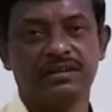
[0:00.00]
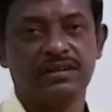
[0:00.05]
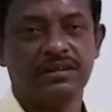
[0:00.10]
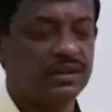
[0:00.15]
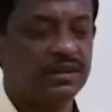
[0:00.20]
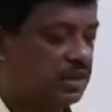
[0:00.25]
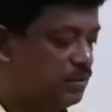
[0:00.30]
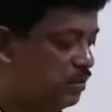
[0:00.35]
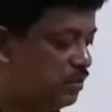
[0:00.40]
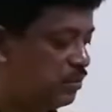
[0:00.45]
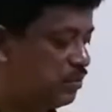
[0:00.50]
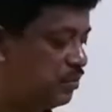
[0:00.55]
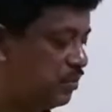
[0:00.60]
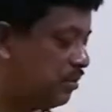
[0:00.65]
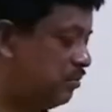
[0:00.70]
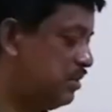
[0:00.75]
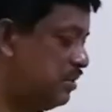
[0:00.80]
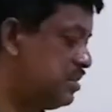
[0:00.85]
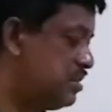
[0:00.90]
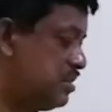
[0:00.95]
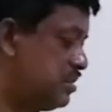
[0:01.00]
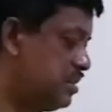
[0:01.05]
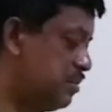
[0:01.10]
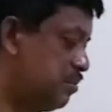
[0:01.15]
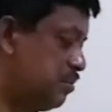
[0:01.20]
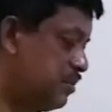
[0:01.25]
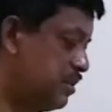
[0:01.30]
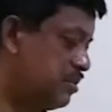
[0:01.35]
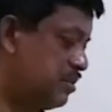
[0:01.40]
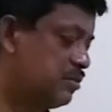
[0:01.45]
removed from this
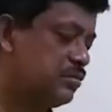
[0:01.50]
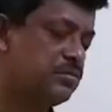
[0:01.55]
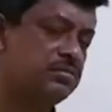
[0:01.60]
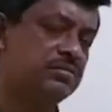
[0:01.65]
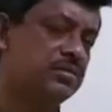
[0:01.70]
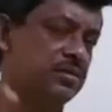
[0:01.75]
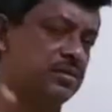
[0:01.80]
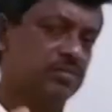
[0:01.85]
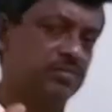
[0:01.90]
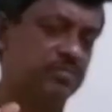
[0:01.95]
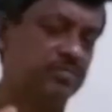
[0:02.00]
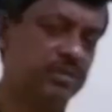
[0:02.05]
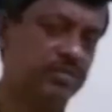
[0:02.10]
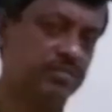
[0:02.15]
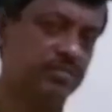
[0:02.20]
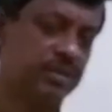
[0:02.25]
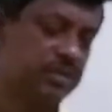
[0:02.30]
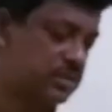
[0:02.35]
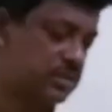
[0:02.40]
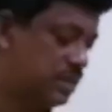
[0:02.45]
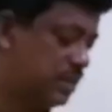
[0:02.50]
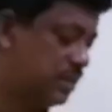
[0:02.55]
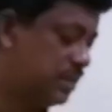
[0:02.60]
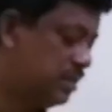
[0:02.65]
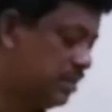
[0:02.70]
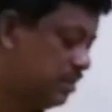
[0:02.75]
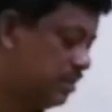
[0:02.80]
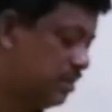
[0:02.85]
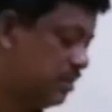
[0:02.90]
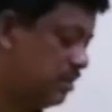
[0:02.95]
chapter, so we will
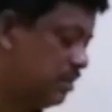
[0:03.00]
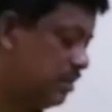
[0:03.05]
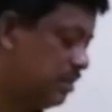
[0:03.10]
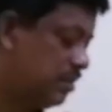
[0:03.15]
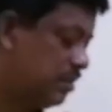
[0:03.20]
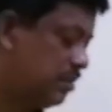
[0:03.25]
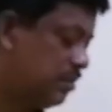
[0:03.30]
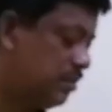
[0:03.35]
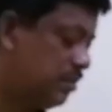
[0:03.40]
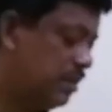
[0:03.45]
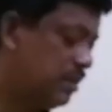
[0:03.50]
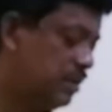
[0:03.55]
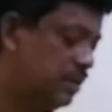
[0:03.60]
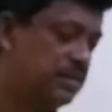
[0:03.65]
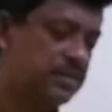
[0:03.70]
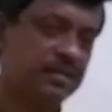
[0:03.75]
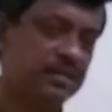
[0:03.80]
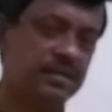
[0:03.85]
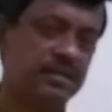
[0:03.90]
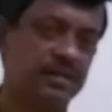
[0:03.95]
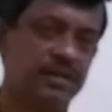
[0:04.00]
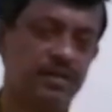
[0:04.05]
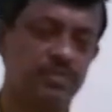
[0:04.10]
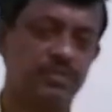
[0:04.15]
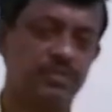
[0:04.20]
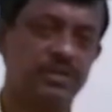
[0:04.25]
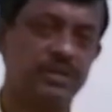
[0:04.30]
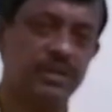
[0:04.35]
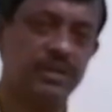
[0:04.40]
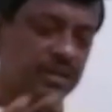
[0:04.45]
study only up
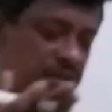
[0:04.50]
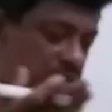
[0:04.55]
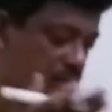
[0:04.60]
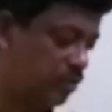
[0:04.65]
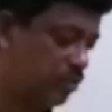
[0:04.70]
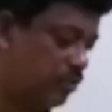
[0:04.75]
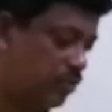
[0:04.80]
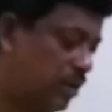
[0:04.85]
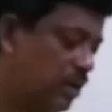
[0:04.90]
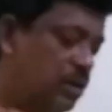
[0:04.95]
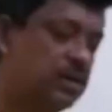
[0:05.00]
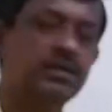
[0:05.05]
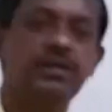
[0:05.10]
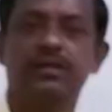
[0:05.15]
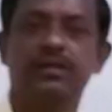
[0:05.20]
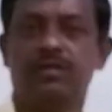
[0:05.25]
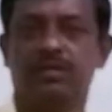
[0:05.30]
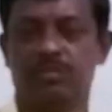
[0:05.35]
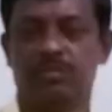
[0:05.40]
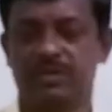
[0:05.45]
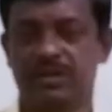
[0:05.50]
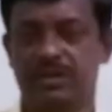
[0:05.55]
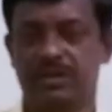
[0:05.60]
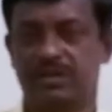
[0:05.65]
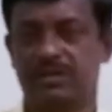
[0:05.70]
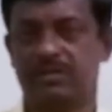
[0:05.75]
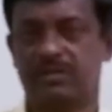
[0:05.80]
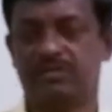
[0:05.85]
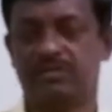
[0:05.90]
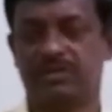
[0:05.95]
to the required topic
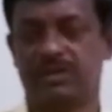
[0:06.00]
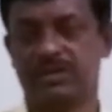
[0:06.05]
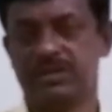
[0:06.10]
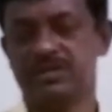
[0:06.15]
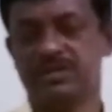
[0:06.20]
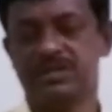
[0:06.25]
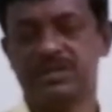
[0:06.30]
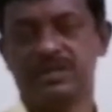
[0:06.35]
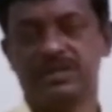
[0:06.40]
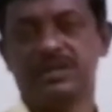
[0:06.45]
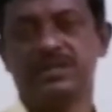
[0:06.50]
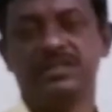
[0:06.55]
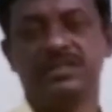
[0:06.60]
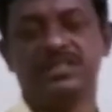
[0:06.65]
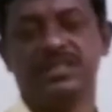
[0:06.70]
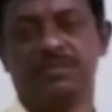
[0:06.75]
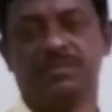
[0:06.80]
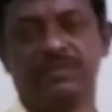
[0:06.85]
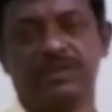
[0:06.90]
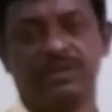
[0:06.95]
for this chapter.